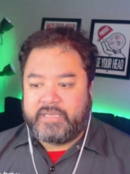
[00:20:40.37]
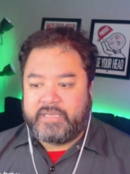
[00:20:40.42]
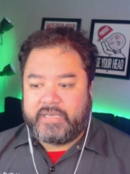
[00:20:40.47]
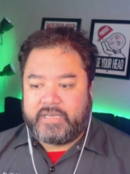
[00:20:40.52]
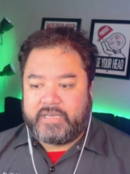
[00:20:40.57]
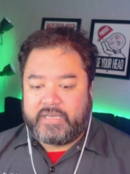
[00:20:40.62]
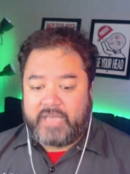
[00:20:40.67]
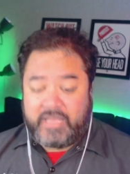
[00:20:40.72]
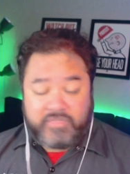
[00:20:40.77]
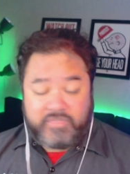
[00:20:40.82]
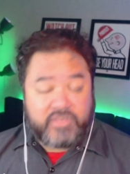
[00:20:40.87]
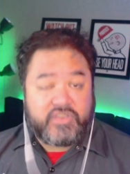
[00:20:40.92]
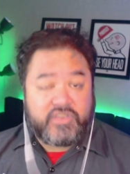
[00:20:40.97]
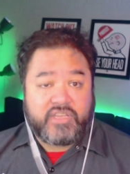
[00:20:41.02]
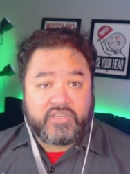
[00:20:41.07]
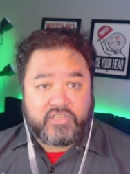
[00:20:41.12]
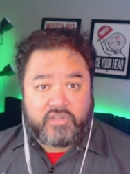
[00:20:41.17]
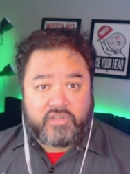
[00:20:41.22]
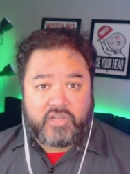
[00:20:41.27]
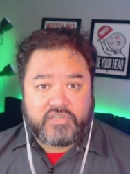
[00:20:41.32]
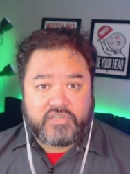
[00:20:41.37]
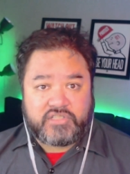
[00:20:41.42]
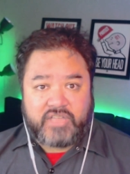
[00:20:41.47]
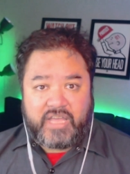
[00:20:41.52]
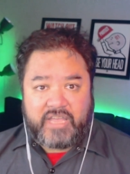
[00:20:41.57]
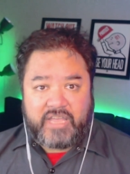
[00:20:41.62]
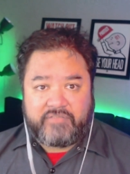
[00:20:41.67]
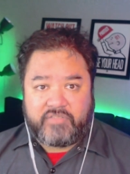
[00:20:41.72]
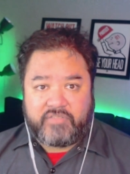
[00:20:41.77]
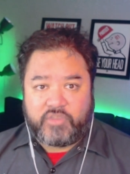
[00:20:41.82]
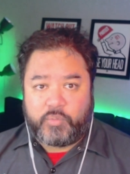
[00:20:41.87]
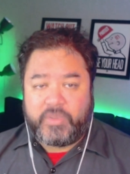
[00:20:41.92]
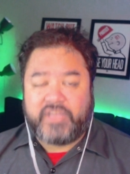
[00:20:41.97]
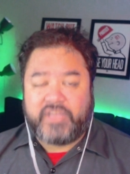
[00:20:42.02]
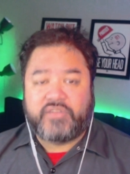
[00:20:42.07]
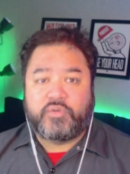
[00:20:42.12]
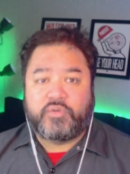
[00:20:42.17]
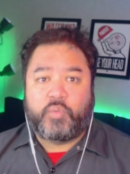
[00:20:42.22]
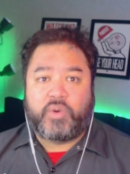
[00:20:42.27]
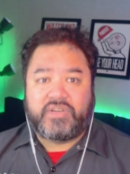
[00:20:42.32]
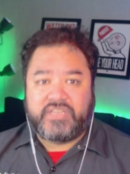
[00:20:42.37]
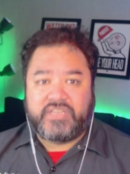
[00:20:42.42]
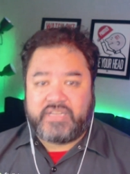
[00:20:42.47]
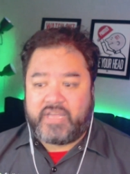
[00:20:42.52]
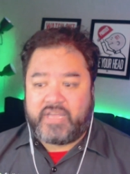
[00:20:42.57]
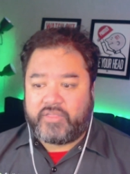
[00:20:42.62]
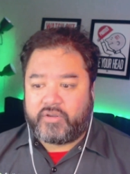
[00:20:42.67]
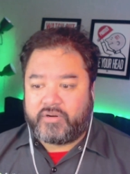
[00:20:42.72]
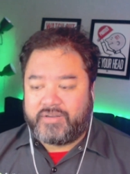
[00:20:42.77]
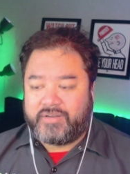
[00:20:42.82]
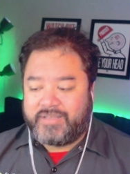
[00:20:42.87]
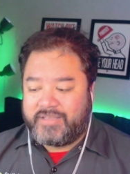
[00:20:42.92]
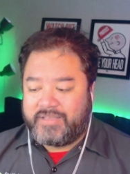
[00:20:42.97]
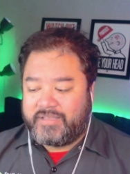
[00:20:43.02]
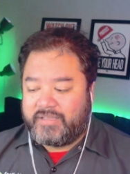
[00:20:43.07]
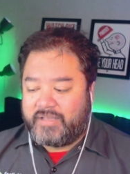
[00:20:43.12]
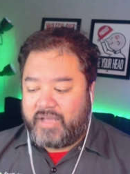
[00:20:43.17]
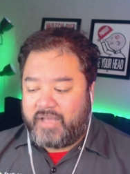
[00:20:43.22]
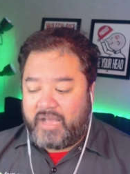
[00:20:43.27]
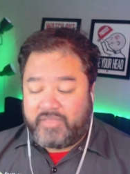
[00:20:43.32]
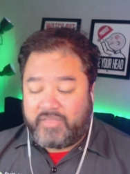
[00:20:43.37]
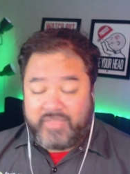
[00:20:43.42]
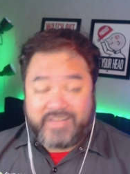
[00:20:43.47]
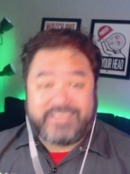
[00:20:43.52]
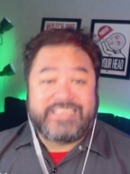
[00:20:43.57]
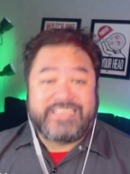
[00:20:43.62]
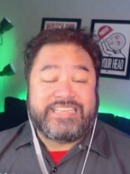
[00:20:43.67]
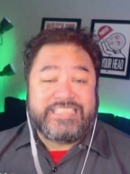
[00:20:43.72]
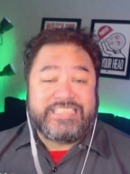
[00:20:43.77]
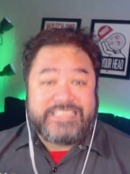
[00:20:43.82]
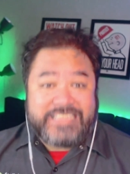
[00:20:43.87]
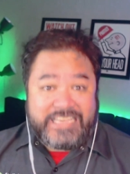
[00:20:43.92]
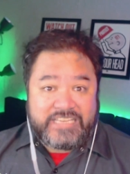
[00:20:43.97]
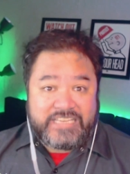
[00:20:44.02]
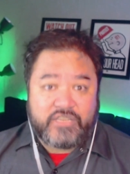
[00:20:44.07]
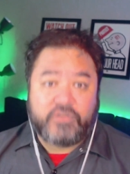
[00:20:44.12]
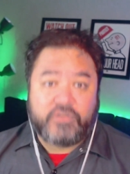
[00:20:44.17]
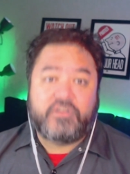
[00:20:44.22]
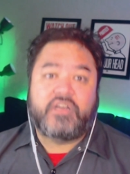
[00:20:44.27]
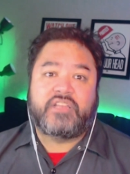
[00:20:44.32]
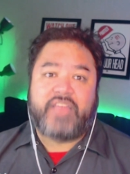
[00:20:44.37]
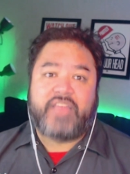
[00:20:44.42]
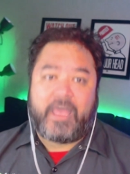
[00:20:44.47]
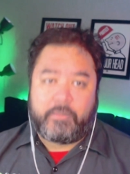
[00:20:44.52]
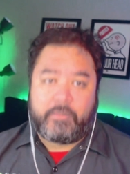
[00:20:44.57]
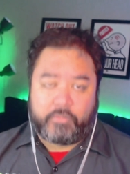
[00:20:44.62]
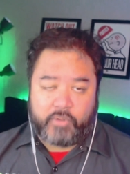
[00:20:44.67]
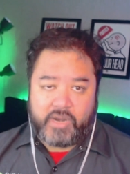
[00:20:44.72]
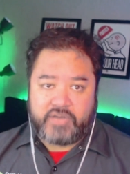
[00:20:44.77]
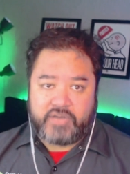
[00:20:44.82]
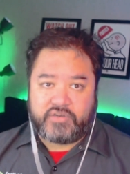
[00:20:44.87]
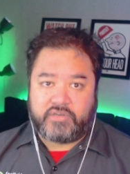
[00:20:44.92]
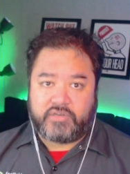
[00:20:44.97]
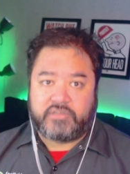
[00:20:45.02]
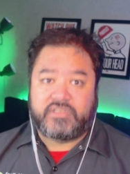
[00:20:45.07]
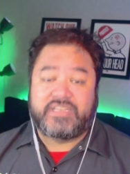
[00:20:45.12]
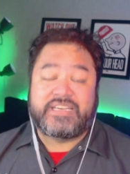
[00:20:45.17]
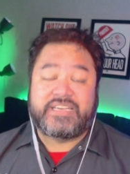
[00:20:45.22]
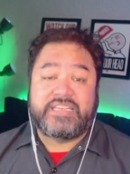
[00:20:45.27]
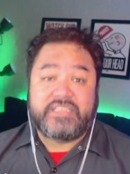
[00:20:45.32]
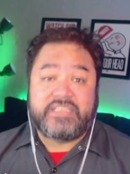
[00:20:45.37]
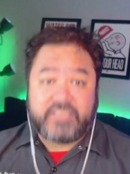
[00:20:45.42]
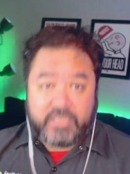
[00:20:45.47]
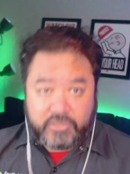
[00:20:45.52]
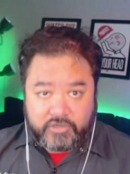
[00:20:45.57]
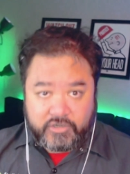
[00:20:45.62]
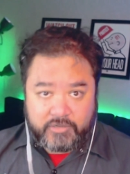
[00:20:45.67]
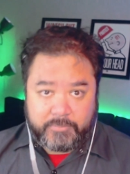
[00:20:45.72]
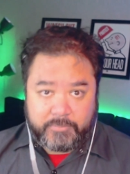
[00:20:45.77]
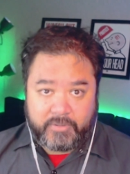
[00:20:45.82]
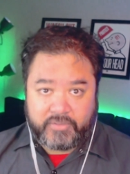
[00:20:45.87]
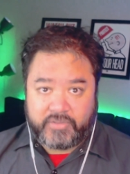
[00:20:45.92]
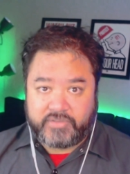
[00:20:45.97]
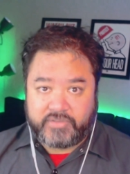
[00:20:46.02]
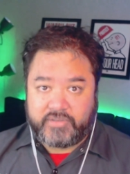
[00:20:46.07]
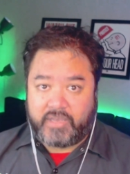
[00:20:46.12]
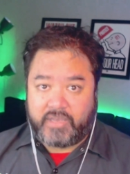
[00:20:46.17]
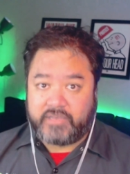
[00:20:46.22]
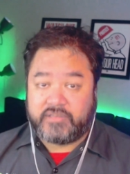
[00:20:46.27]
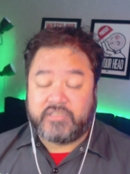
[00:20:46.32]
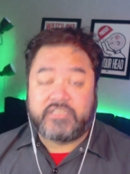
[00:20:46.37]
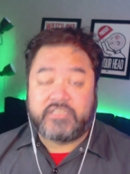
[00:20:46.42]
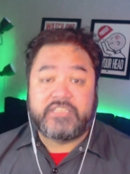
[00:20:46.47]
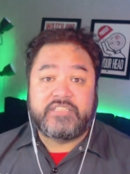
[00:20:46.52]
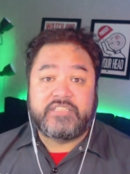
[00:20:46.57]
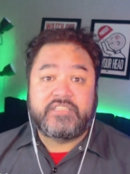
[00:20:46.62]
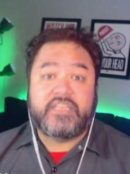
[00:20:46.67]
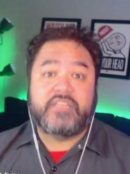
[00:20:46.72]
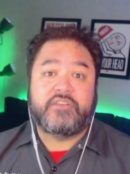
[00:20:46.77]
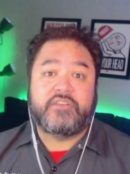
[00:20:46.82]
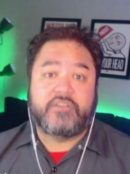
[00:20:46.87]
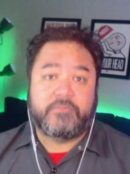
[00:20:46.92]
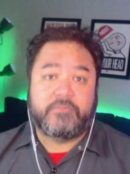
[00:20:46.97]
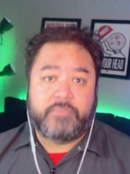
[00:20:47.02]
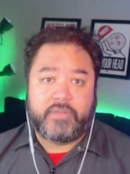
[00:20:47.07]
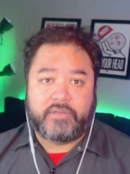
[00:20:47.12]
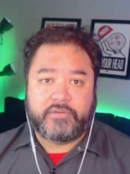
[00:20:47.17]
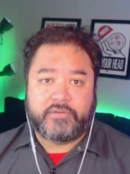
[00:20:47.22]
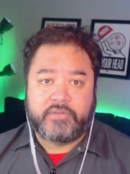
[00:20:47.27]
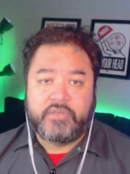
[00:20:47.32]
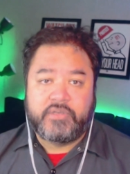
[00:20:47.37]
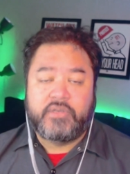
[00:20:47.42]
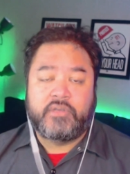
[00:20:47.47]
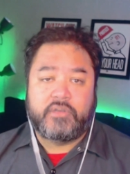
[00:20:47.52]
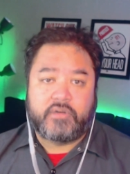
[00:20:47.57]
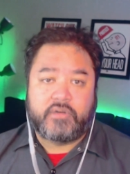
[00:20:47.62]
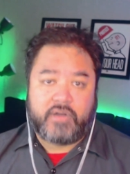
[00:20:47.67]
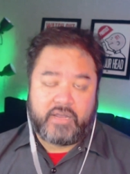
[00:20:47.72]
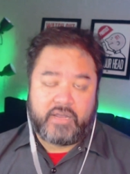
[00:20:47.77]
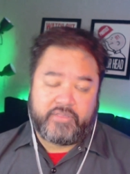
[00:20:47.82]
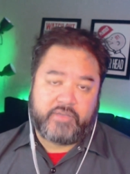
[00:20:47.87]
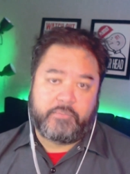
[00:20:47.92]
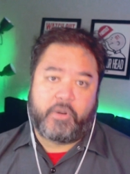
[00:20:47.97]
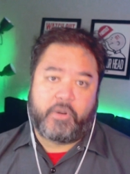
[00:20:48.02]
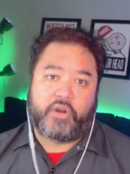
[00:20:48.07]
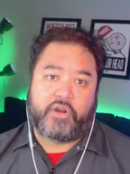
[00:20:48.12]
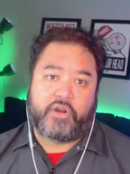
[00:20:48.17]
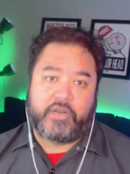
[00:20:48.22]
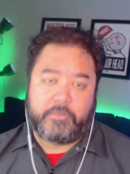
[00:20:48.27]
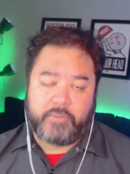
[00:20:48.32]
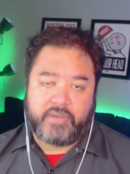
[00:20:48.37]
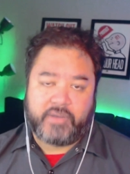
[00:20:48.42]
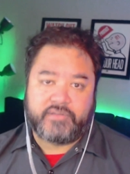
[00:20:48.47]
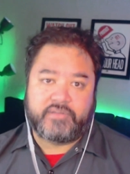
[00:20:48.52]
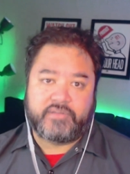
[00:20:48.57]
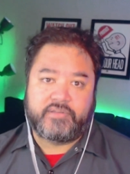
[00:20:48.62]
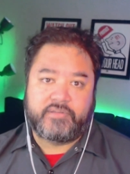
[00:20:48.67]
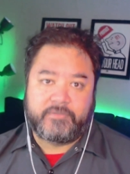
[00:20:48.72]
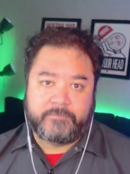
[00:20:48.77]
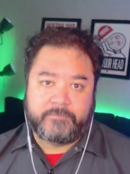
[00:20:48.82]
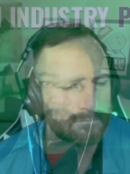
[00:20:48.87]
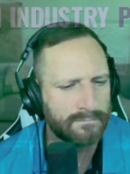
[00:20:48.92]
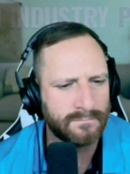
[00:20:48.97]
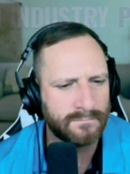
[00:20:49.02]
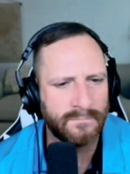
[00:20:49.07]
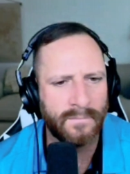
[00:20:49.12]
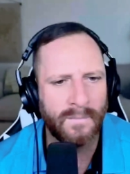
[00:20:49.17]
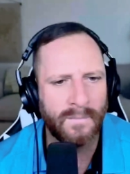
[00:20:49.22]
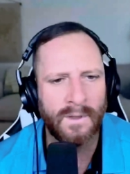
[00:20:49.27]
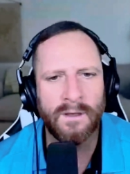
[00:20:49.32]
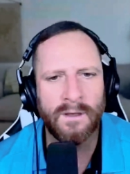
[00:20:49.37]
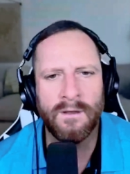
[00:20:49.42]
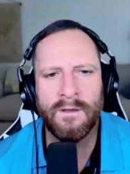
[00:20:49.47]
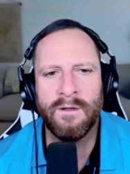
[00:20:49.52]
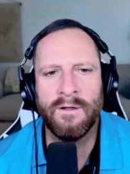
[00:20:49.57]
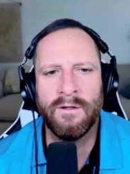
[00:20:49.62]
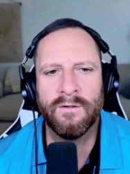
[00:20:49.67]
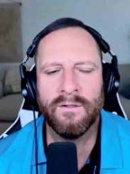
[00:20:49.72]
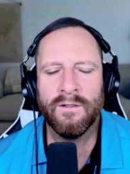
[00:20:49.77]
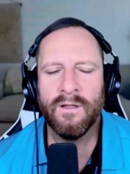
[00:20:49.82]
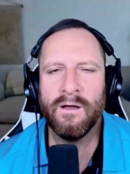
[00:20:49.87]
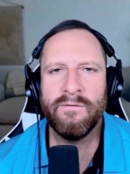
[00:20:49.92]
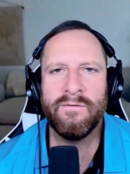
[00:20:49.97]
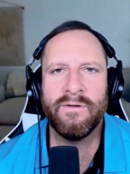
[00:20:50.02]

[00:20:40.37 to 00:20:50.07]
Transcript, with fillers: Uh, and then you get to launch live, and then we get to work together on that continued collaboration to continue to build the site, to continue to build your online marketing presence. Love